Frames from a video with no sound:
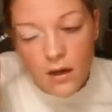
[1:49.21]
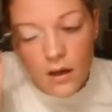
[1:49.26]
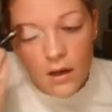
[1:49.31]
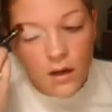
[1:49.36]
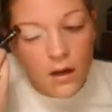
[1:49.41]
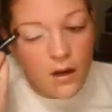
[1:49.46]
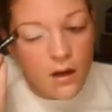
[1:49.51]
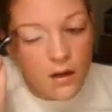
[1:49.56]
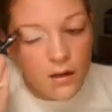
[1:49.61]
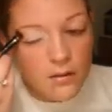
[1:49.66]

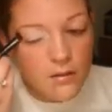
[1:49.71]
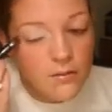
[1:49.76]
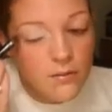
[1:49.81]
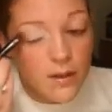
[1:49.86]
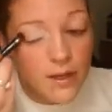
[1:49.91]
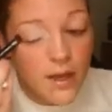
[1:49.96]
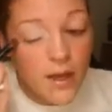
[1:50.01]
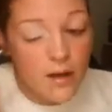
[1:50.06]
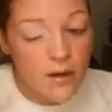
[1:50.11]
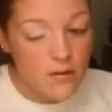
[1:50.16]
all the way
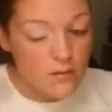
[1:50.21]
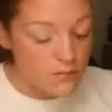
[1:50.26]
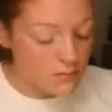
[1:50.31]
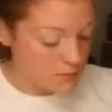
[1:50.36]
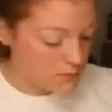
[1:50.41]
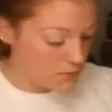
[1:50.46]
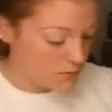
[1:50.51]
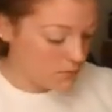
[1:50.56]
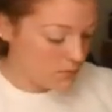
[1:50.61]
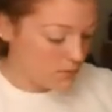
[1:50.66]
out
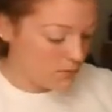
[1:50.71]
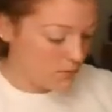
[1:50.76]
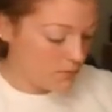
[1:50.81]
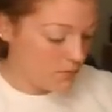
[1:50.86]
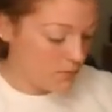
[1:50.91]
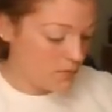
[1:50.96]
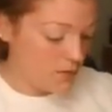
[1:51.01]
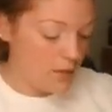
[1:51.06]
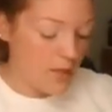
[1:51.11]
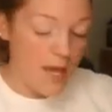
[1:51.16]

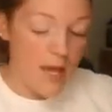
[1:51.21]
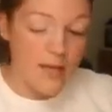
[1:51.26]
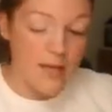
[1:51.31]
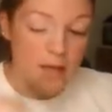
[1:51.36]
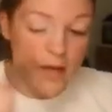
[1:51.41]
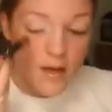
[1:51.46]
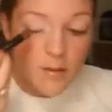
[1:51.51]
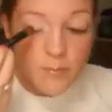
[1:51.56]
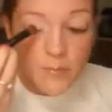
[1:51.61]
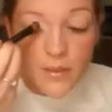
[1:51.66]
and
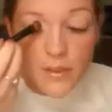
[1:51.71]
up,